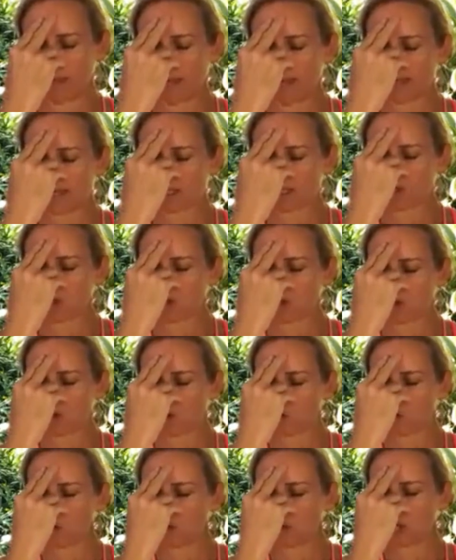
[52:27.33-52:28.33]
It's not
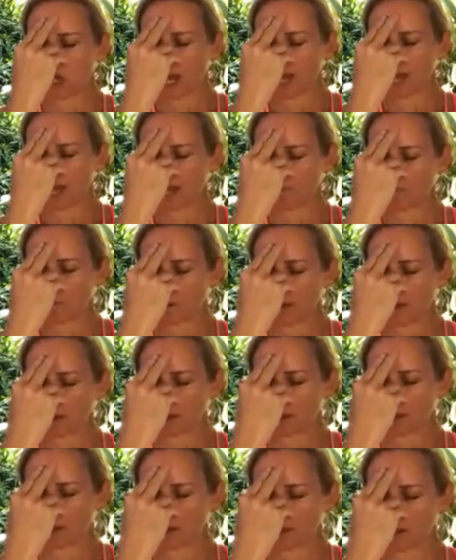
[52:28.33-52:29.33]
an ujjayi
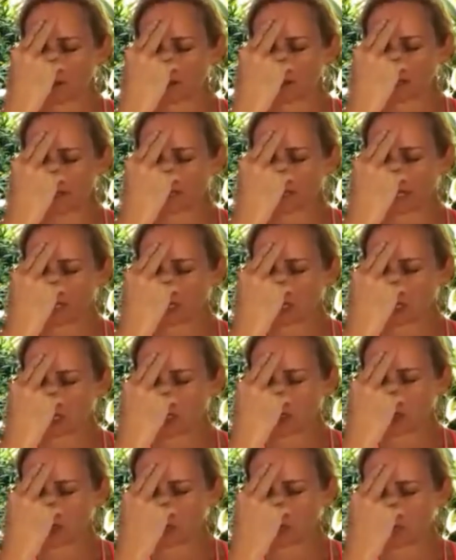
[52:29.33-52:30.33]
breath. Just
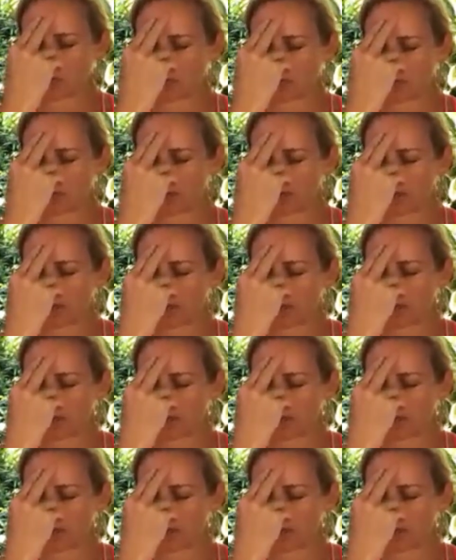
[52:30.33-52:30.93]
continue with a